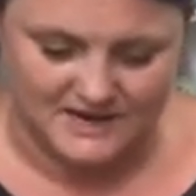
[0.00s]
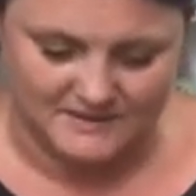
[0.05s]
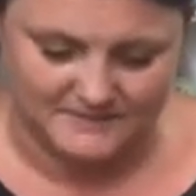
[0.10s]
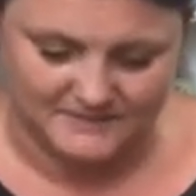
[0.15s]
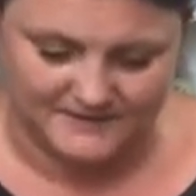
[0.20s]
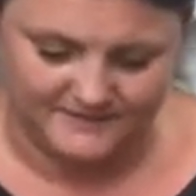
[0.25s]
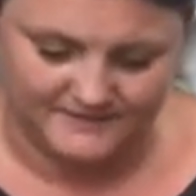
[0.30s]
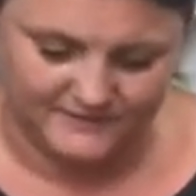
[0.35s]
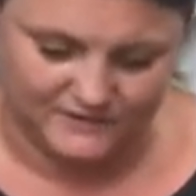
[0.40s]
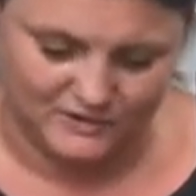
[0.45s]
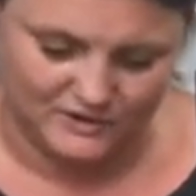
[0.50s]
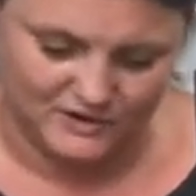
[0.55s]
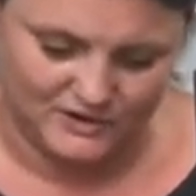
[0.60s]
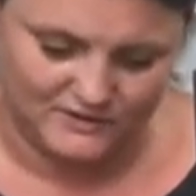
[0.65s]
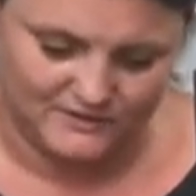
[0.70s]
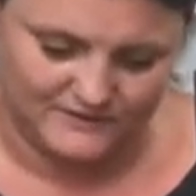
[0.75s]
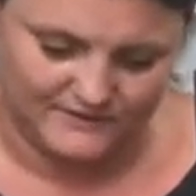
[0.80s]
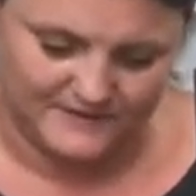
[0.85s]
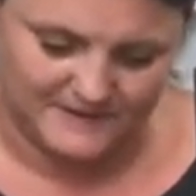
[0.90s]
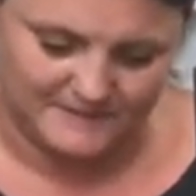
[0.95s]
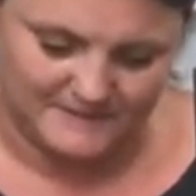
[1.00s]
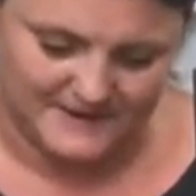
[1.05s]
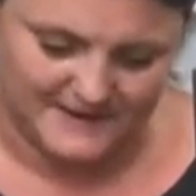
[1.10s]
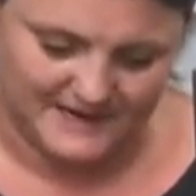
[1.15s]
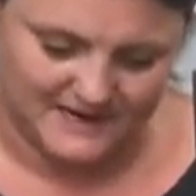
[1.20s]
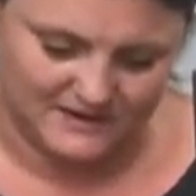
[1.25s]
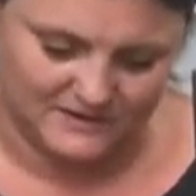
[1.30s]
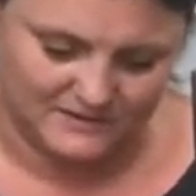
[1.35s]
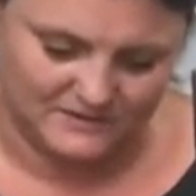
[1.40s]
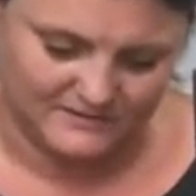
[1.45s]
before you flip it
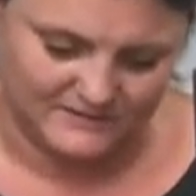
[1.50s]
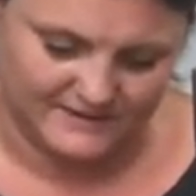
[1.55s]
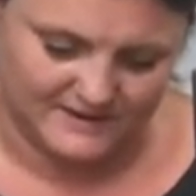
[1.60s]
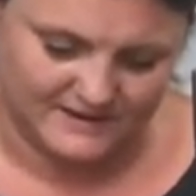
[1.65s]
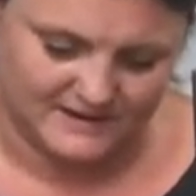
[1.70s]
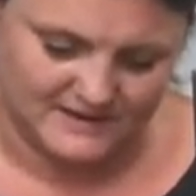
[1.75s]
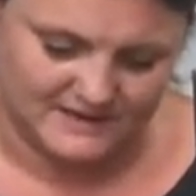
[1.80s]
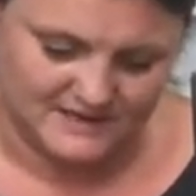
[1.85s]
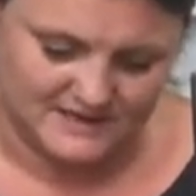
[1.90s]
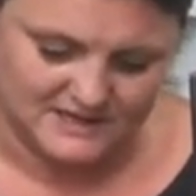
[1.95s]
over.